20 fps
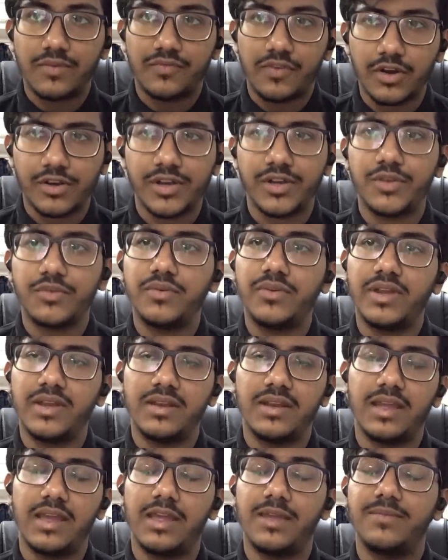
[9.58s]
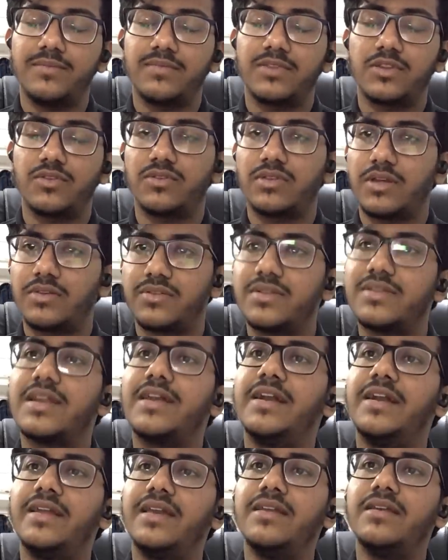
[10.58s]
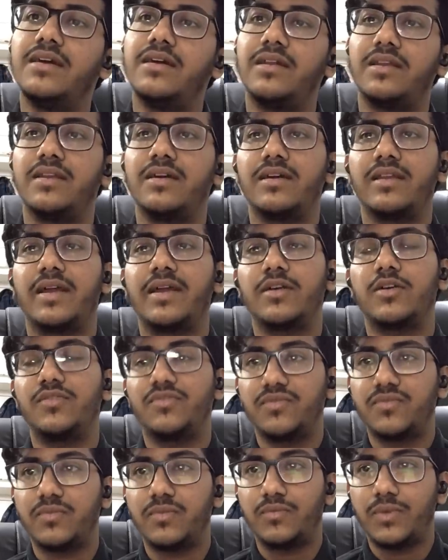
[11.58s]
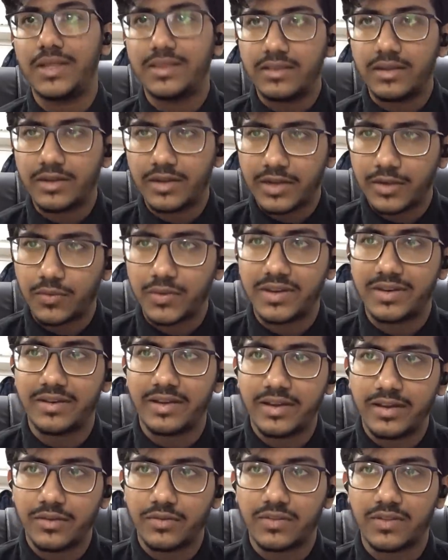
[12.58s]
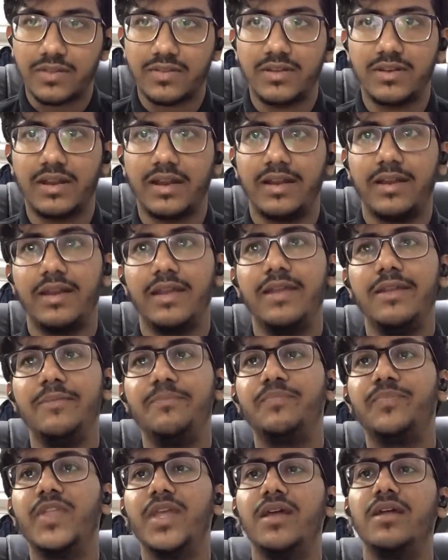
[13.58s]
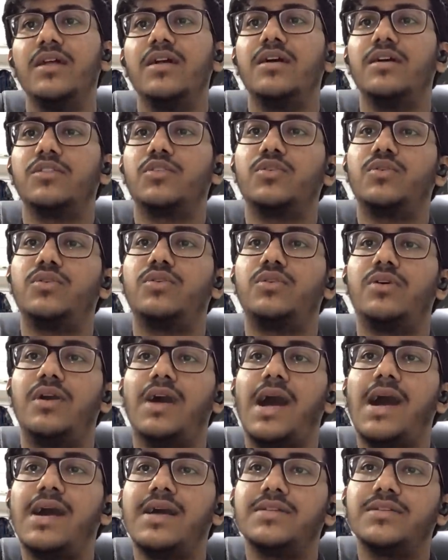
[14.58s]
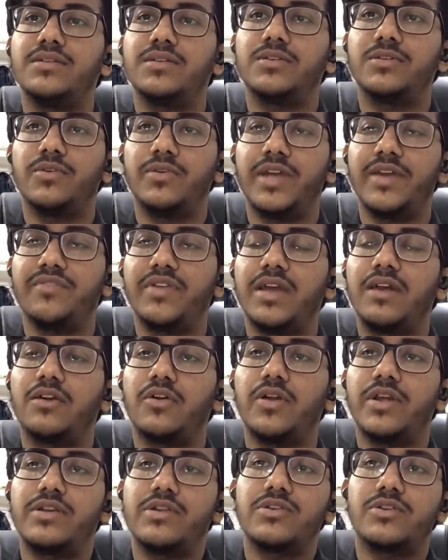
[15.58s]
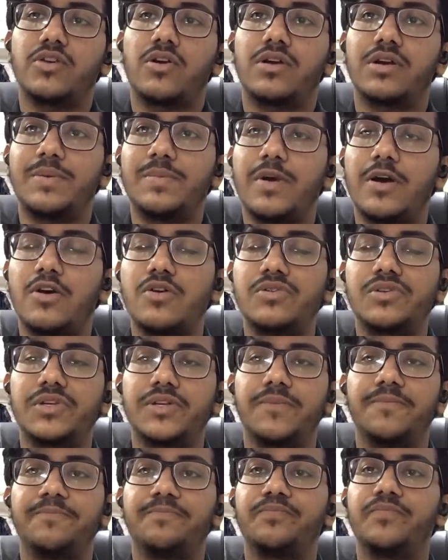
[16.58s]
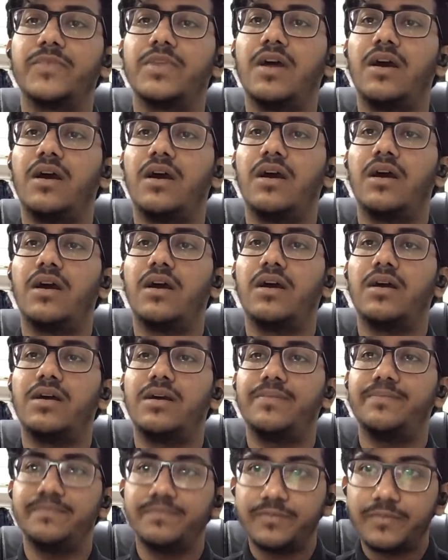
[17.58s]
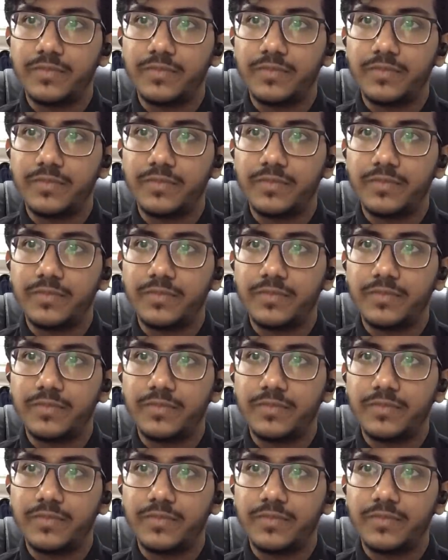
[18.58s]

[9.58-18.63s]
42 in AIIMS 2019 and a rank of 132 in NEET 2019. So today we are going to talk about